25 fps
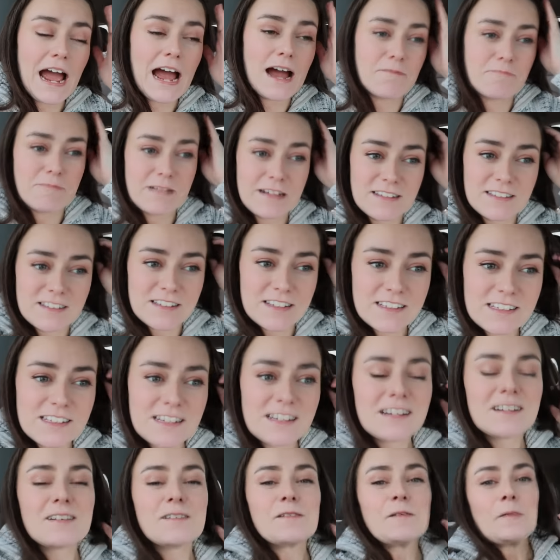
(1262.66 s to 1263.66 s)
happens.
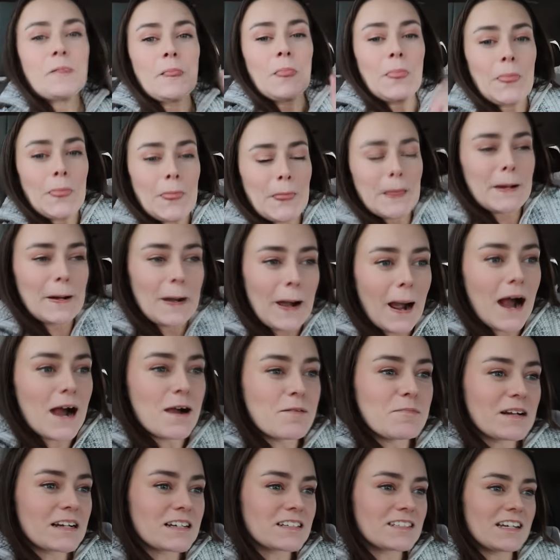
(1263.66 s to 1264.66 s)

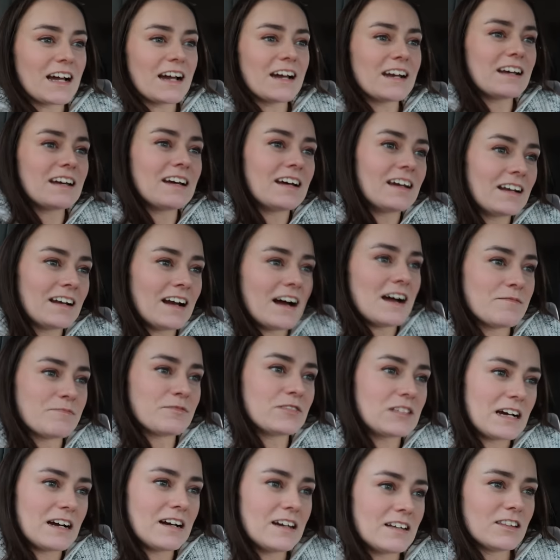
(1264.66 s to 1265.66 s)
I'm excited. I'm
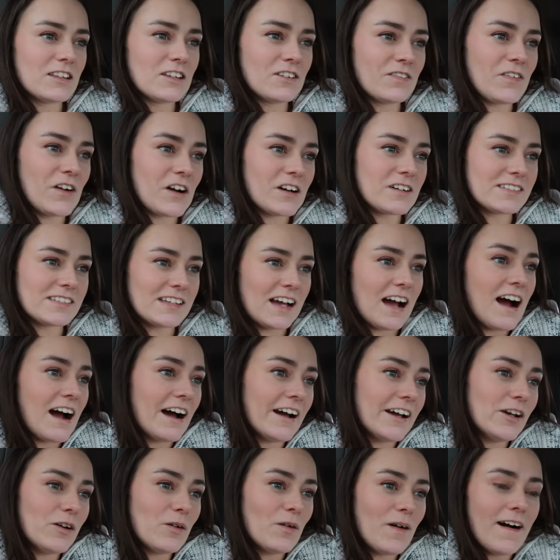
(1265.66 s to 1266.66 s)
done the first
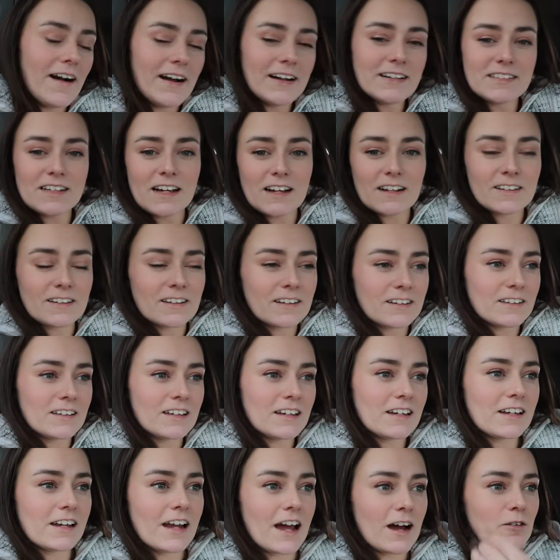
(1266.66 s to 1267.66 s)
IUI
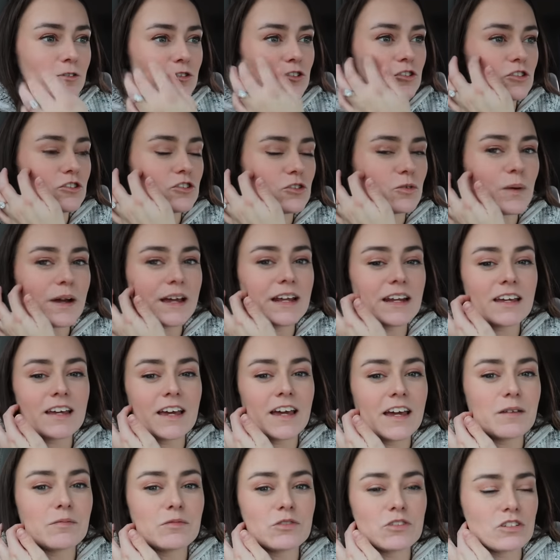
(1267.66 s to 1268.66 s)
technically, and now it's just a waiting
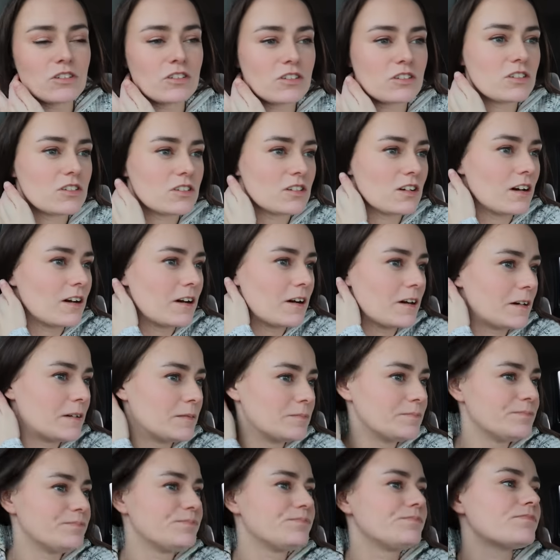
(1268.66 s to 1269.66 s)
game. It's just
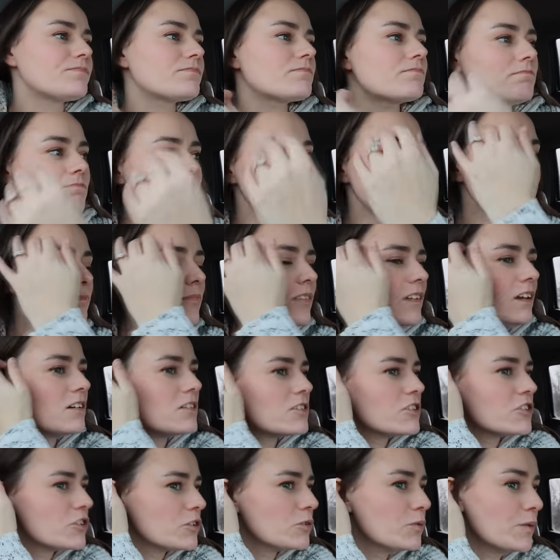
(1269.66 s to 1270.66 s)
um,
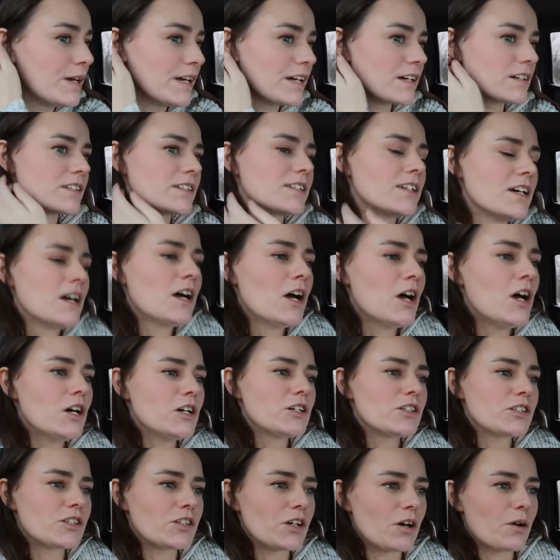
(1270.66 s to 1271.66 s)
uh, two weeks.
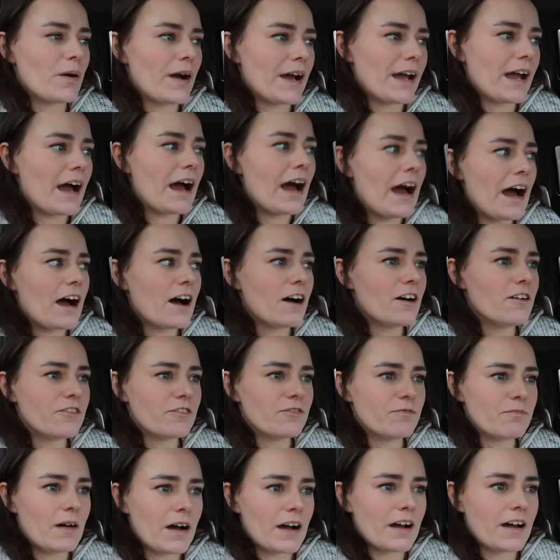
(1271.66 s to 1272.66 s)
So I
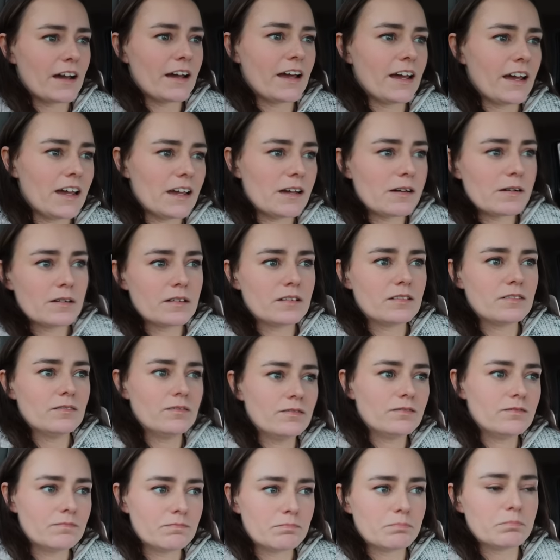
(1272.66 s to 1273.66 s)
have my
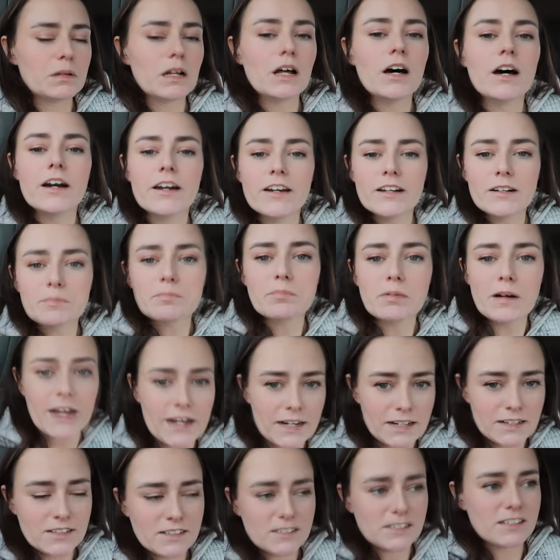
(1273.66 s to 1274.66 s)
blood
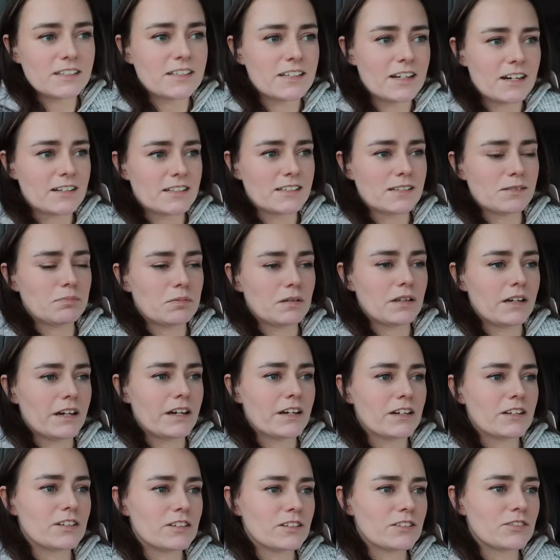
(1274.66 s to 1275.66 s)
pregnancy test
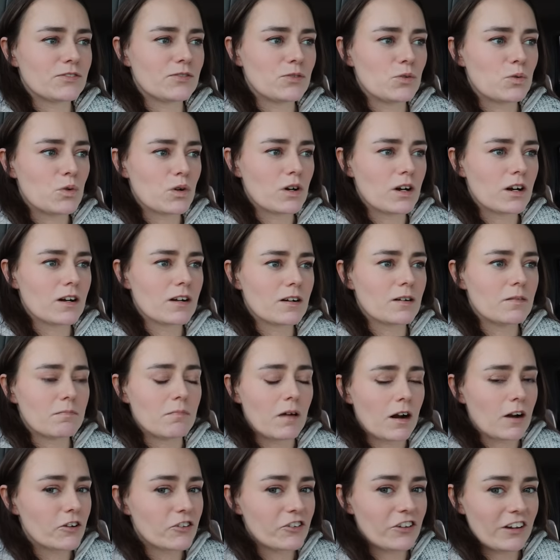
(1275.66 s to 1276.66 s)
planned for
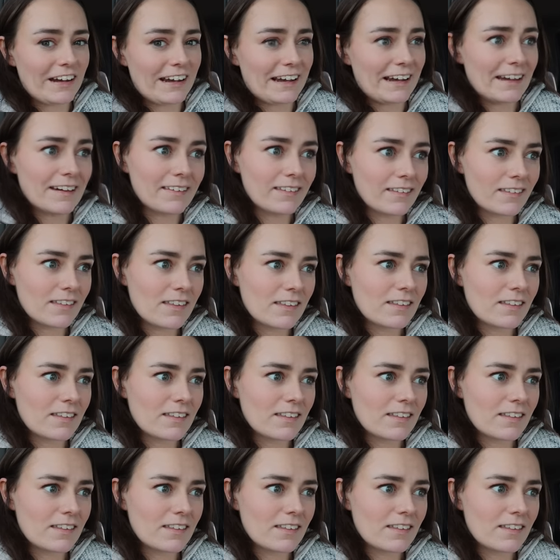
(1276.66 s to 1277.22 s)
March 8th.